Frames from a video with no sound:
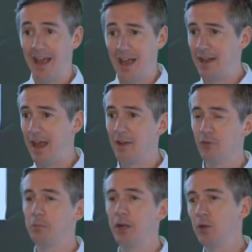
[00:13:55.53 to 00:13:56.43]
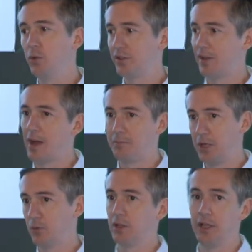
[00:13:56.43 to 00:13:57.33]
and everybody who was
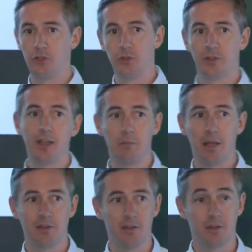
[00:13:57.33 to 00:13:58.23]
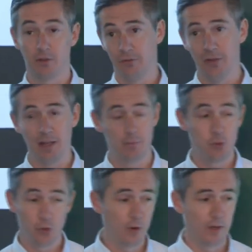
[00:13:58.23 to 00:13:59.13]
adopting relational databases, or the vast
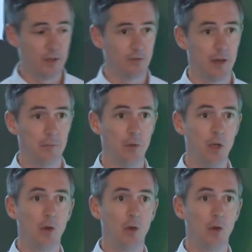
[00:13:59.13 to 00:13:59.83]
majority of them,